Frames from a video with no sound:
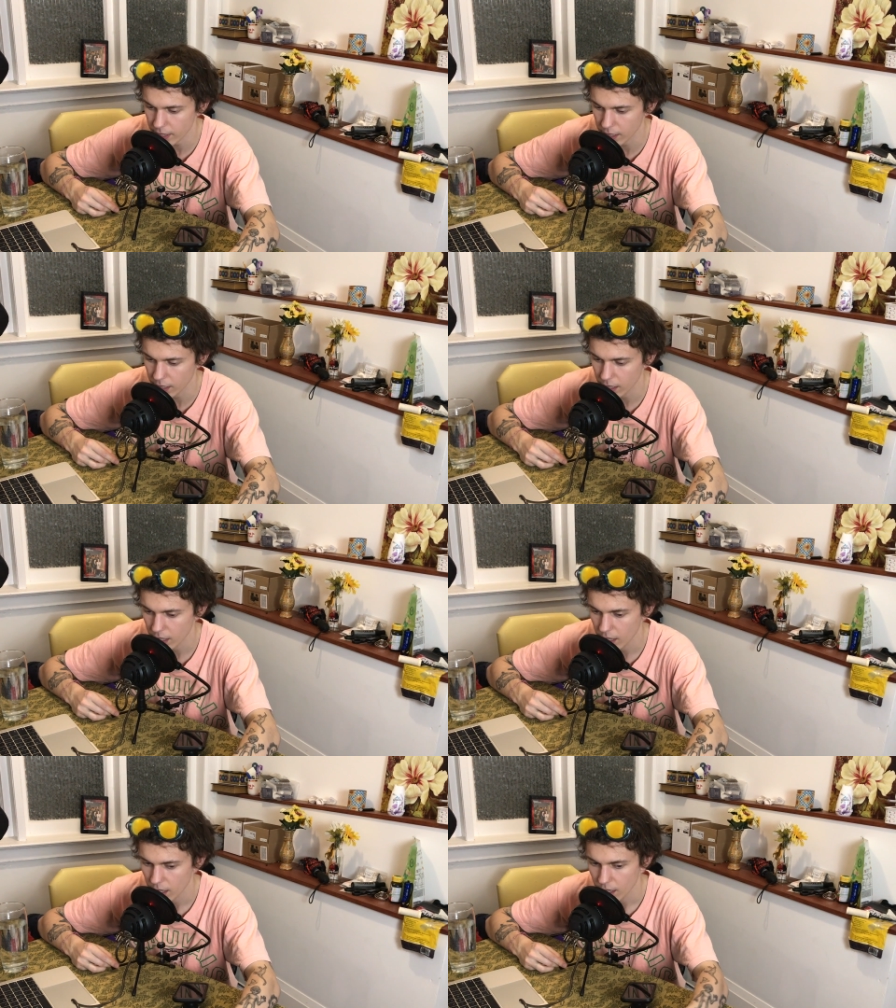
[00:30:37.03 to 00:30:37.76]
like,
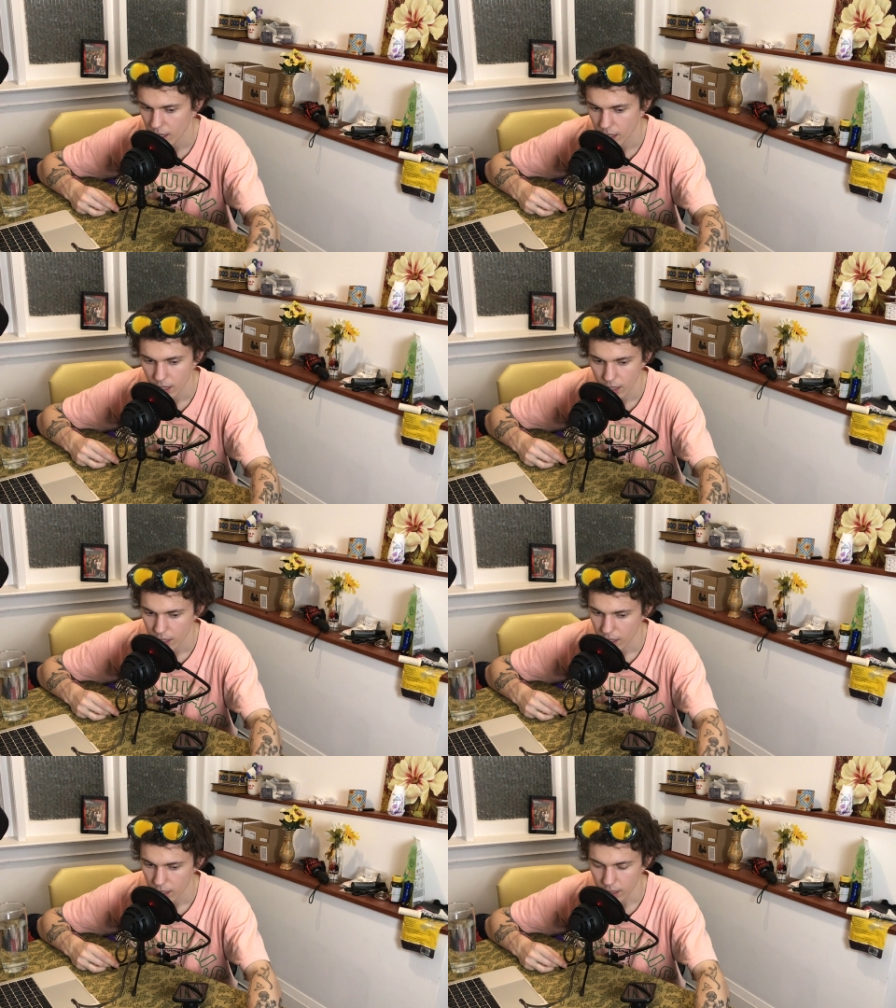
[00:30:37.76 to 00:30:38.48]

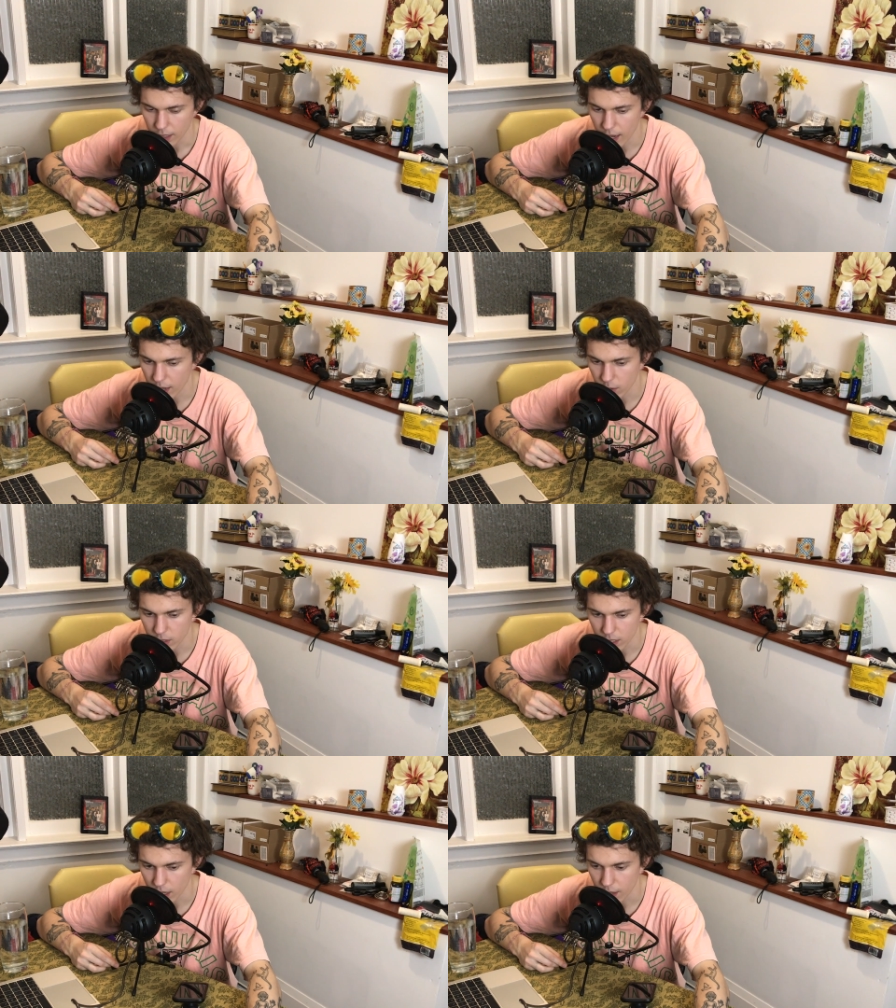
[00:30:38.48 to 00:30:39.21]
yeah, he
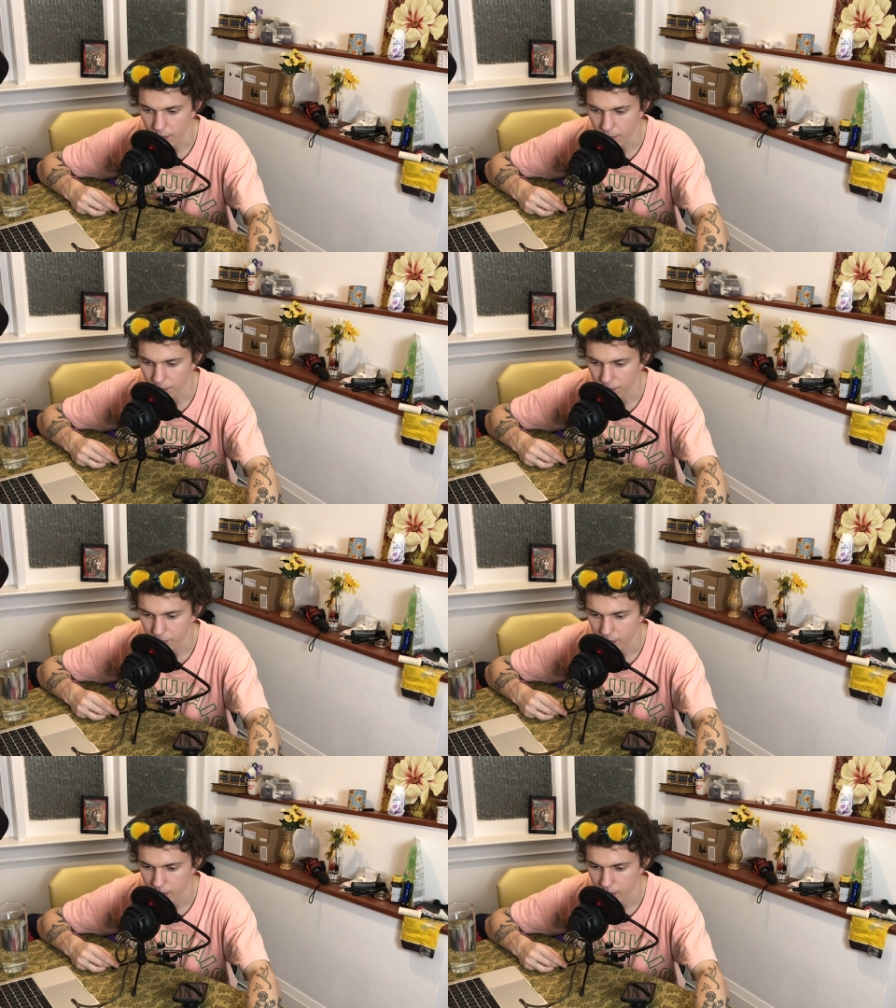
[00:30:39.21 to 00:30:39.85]
was, um,